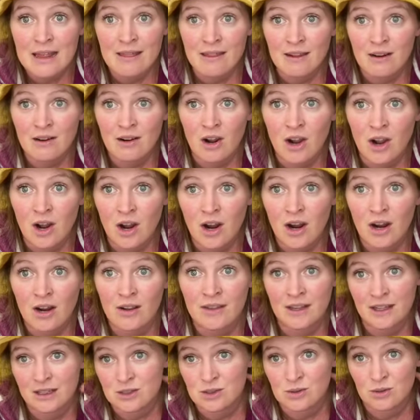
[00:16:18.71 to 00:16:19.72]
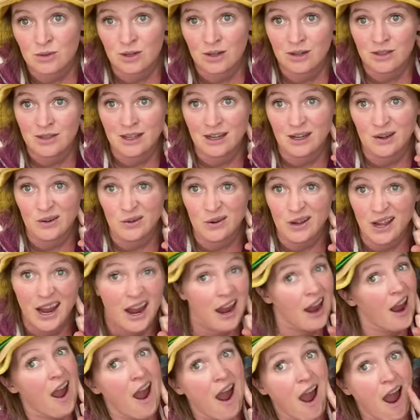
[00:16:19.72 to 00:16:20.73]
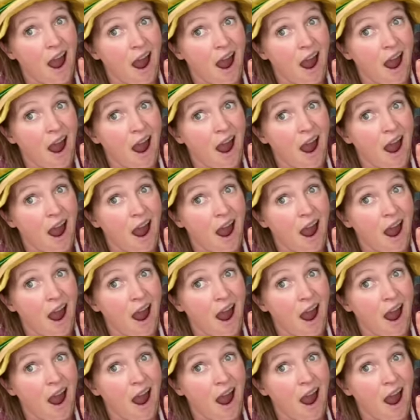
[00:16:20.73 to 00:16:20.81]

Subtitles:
there are, that sort of thing, okay?